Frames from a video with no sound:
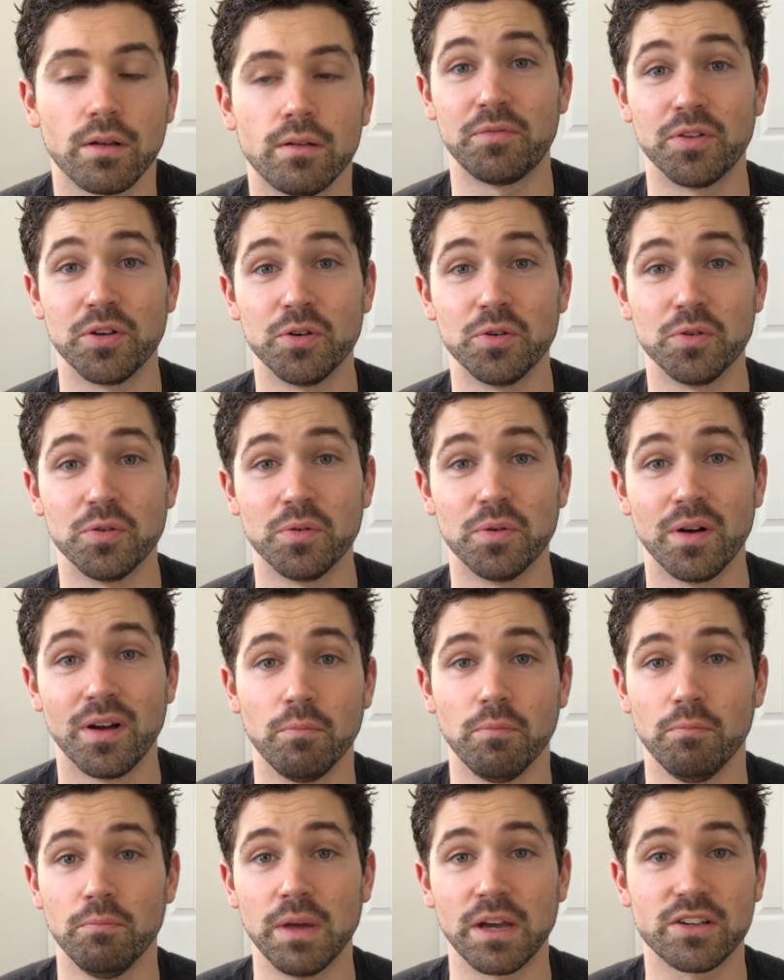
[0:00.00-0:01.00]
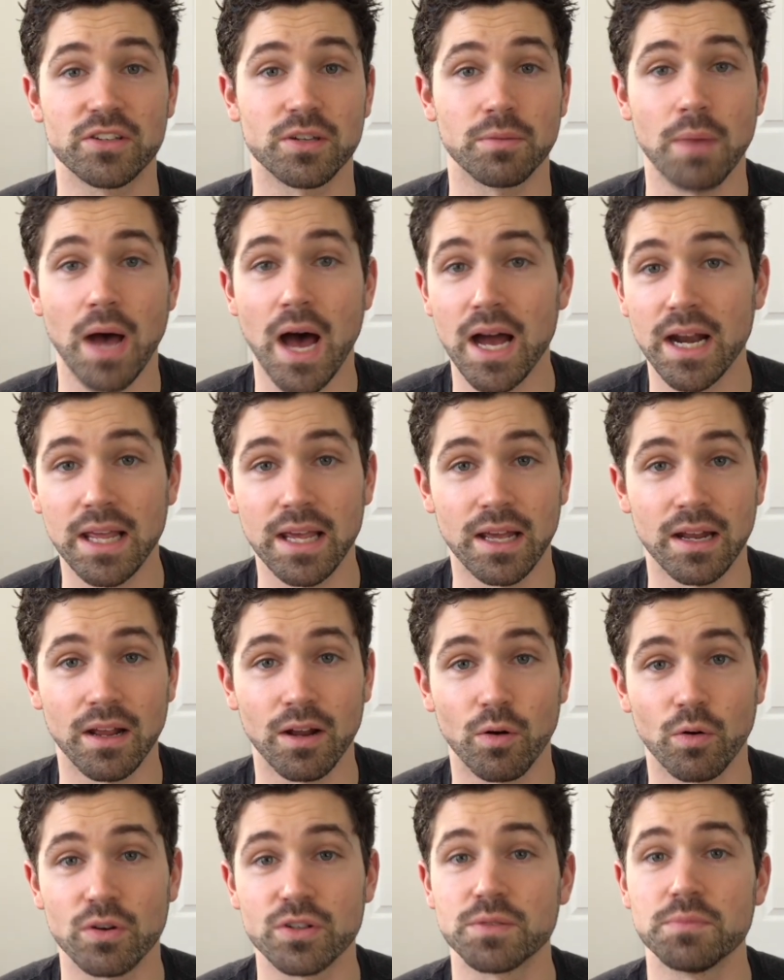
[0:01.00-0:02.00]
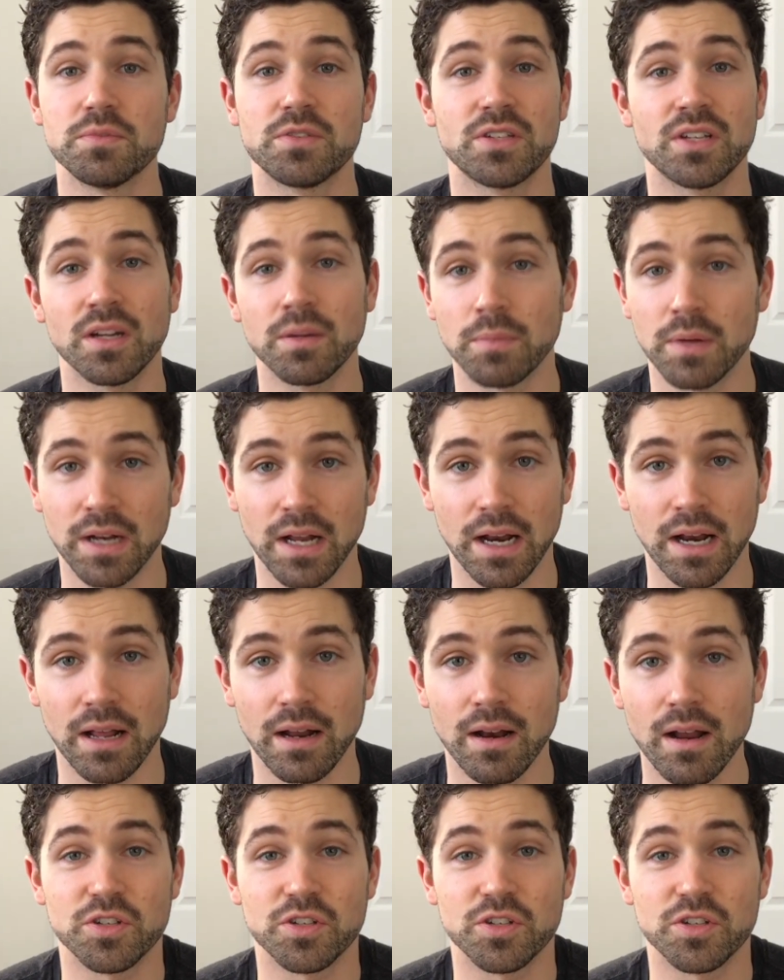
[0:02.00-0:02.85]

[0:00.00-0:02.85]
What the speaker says: If you mix some honey in it or some cinnamon in it.